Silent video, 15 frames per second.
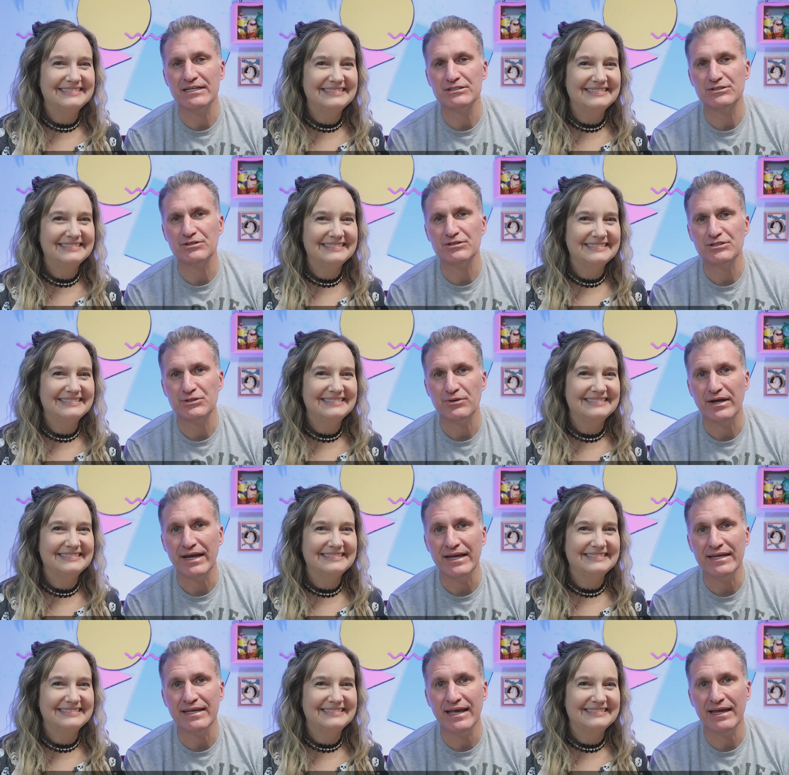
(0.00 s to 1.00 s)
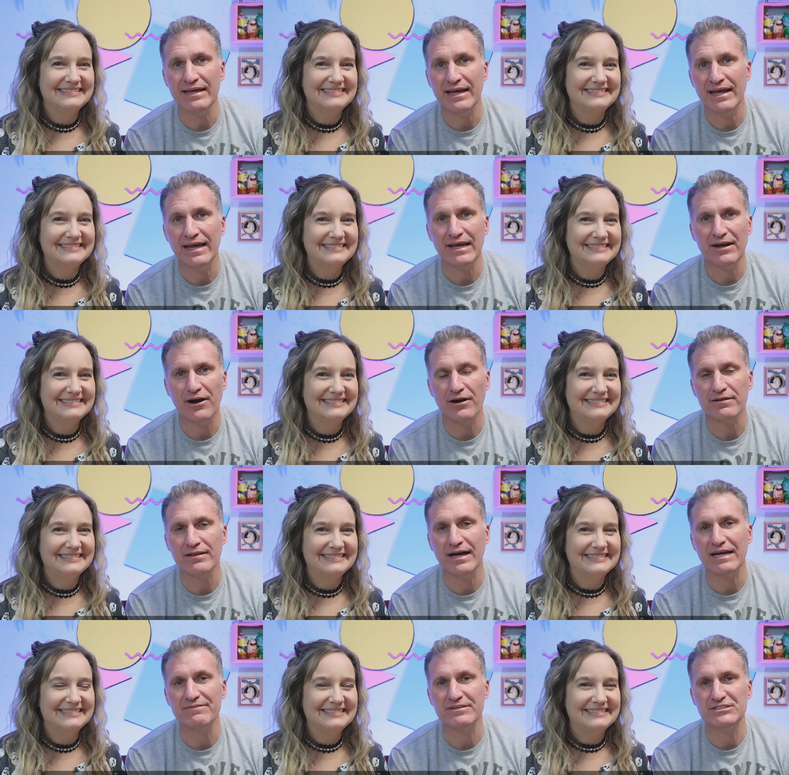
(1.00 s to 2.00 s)
Speaker 1: answer to
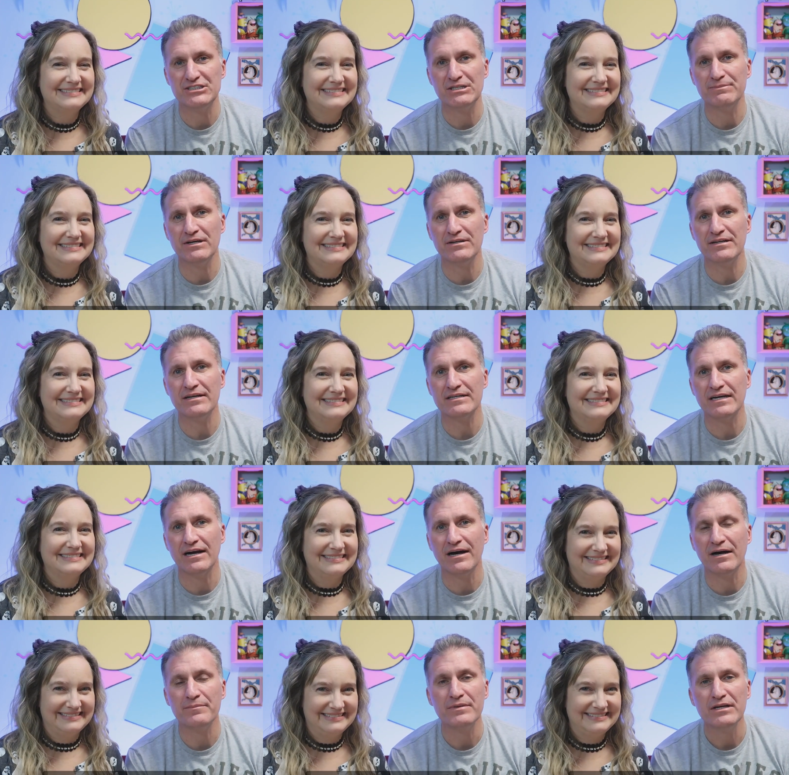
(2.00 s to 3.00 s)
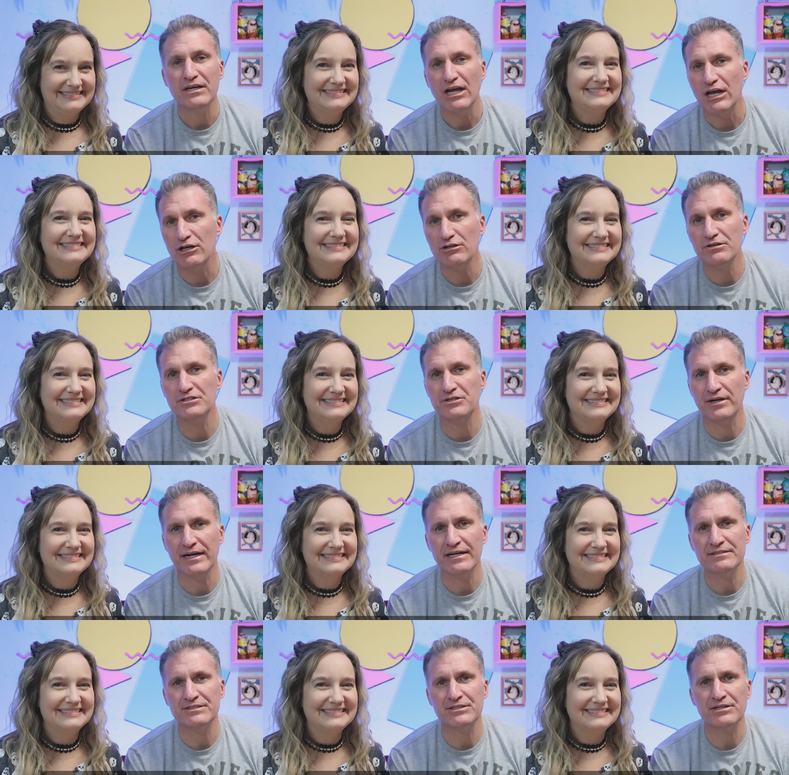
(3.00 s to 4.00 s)
akaourlife at gmail dot com. Include your
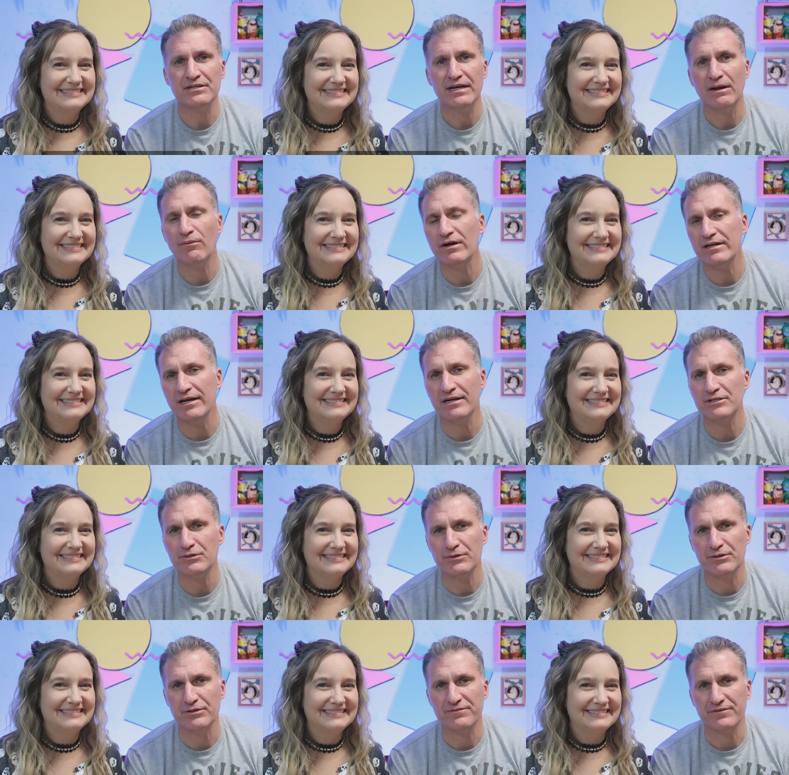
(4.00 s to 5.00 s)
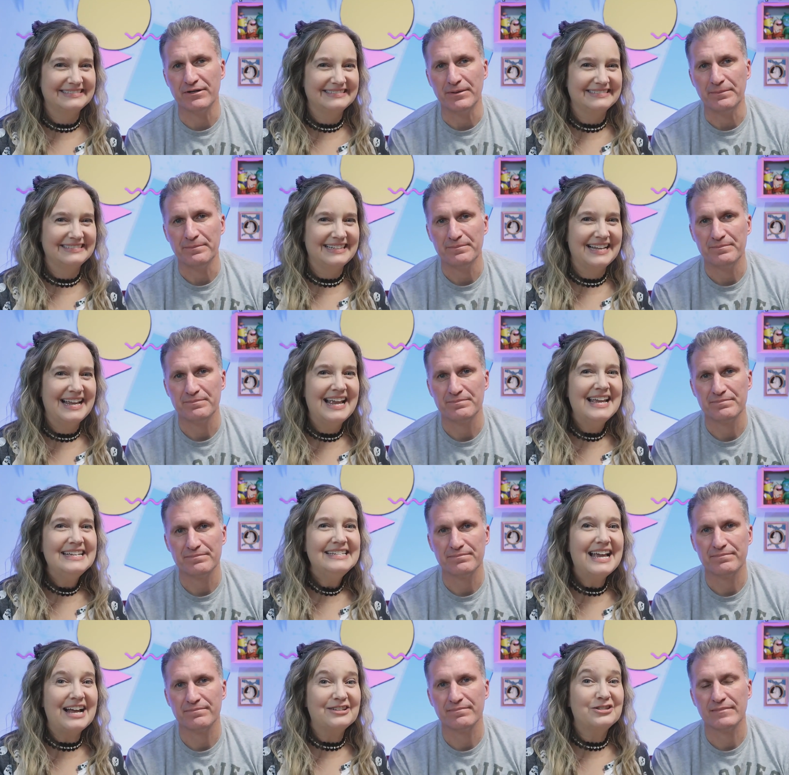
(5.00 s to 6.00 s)
answer and what country you're from.
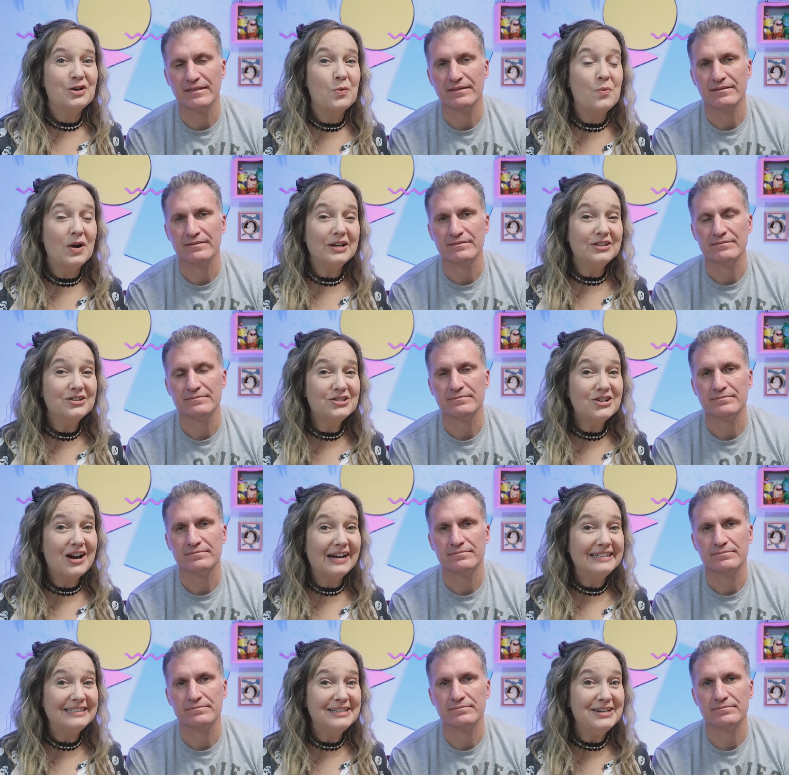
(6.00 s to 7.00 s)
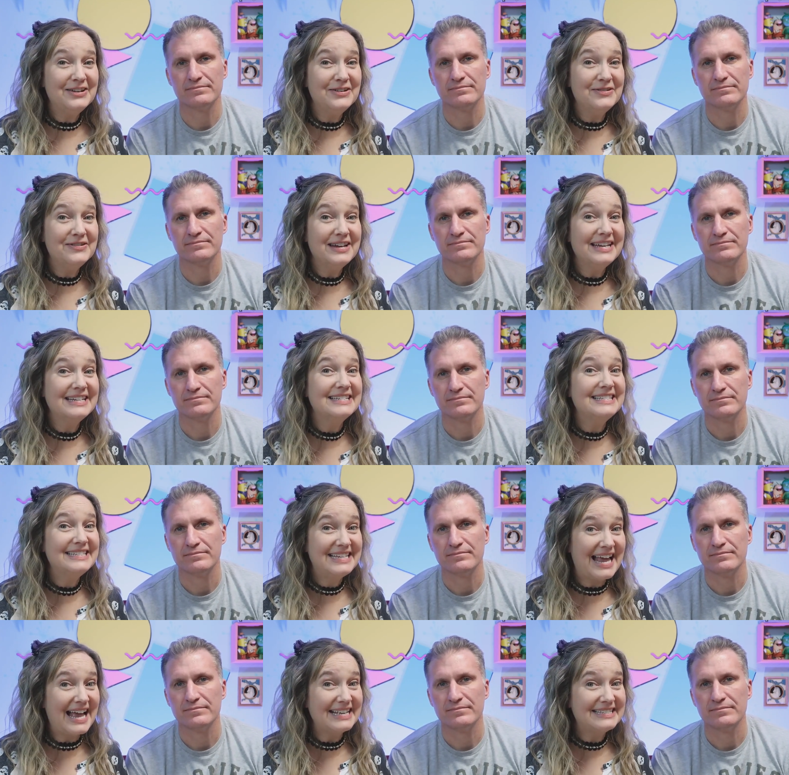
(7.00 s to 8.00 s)
Speaker 2: Yeah, so what you're trying to do is
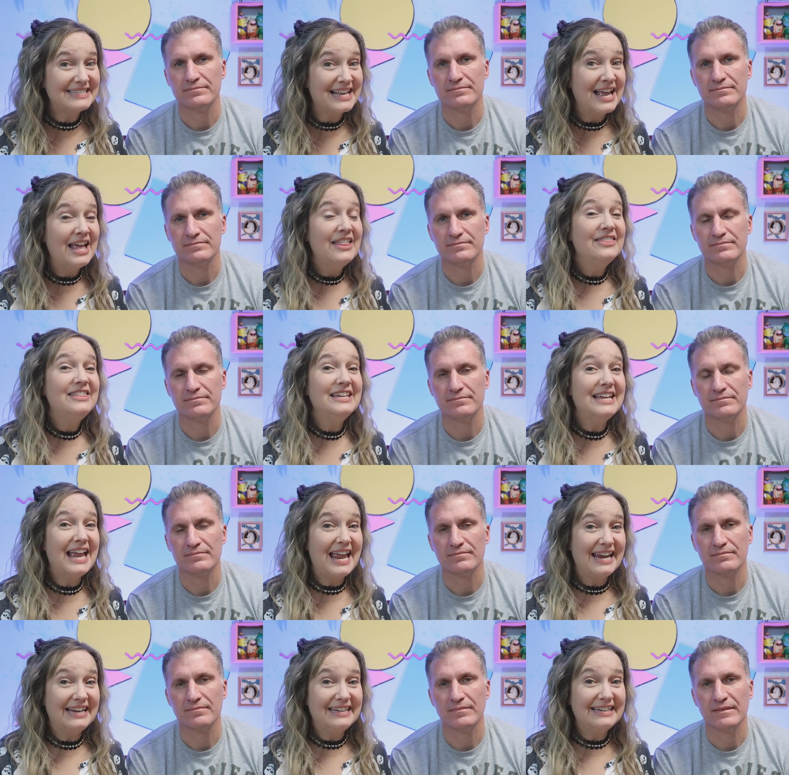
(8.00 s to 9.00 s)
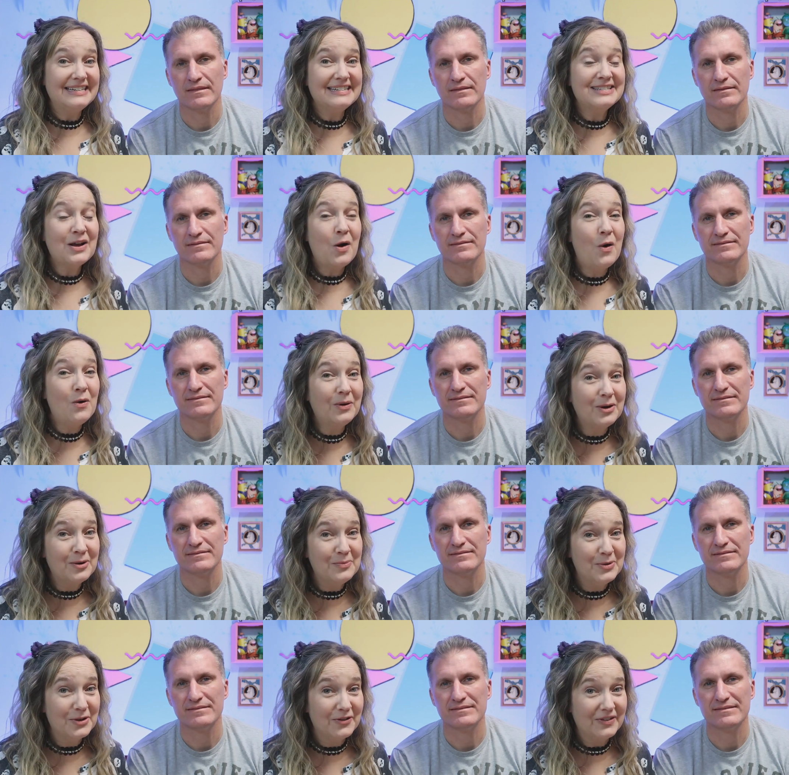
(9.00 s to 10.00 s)
guess the eighties
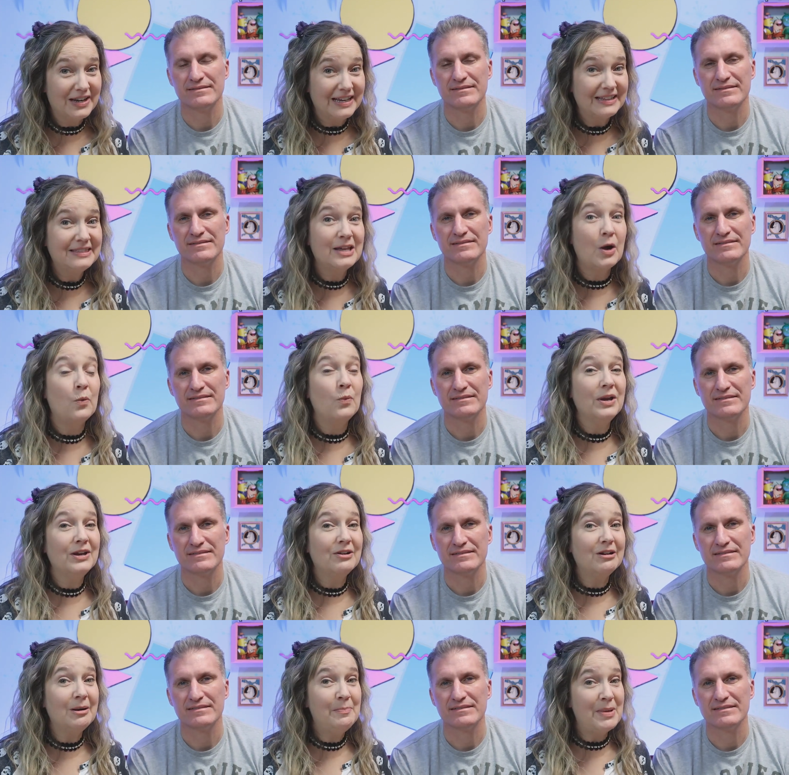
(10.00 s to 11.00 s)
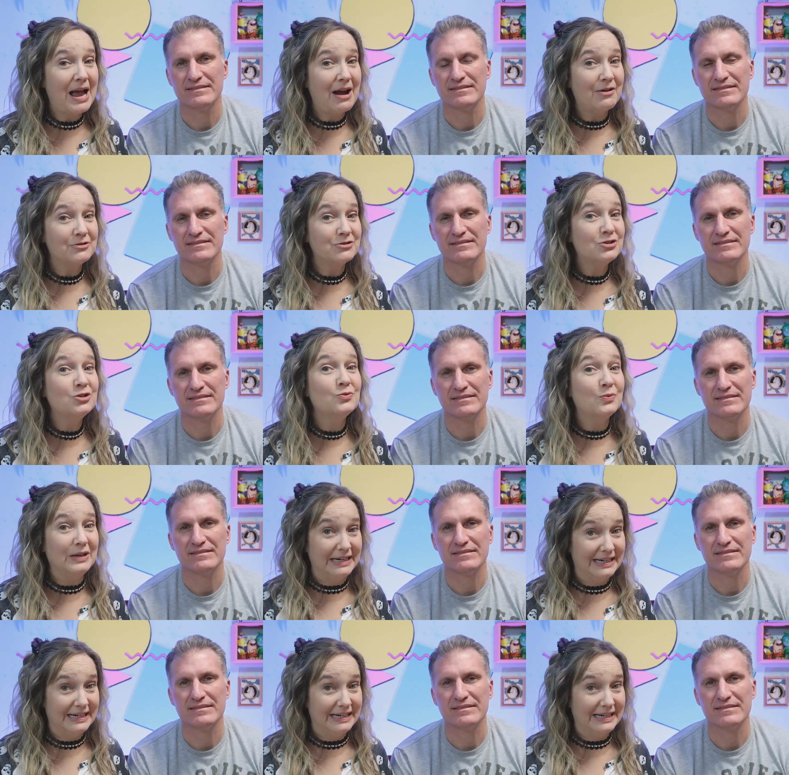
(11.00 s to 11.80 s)
horror movie that we are about to